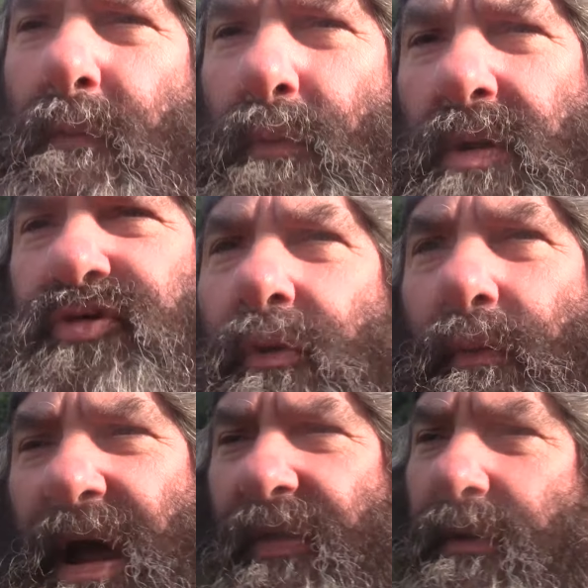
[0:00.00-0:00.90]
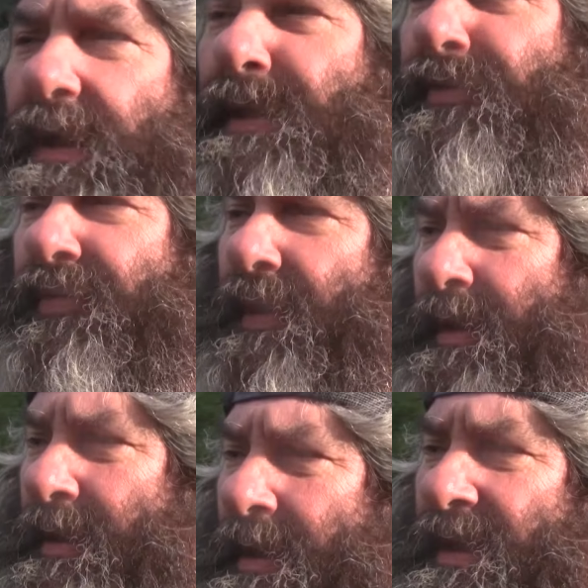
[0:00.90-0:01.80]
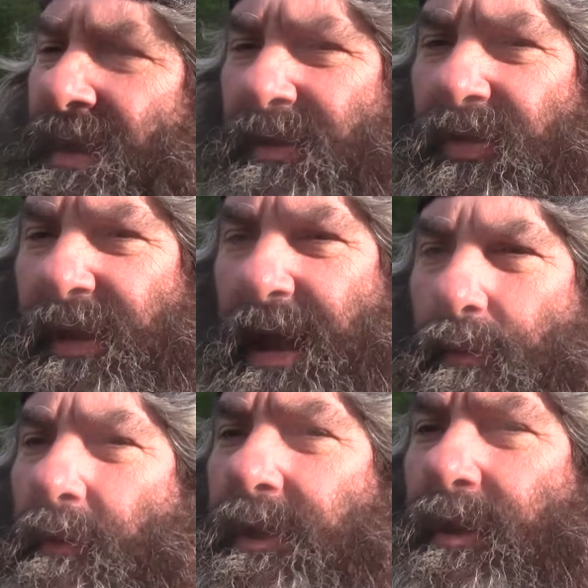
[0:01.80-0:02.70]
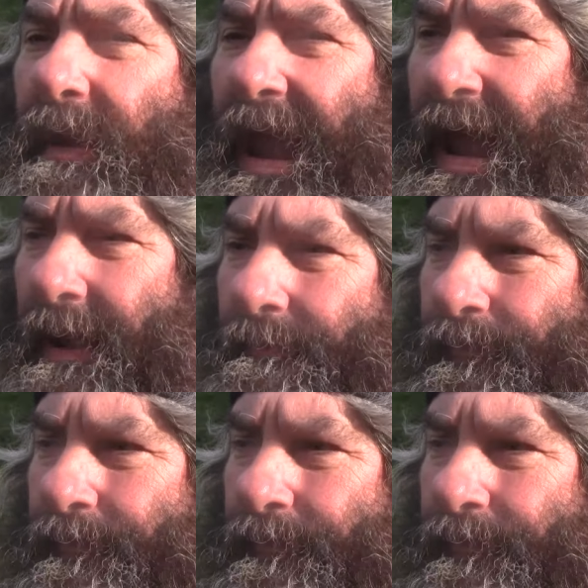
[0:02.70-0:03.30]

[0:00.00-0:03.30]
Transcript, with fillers: what your weather is today where you're at.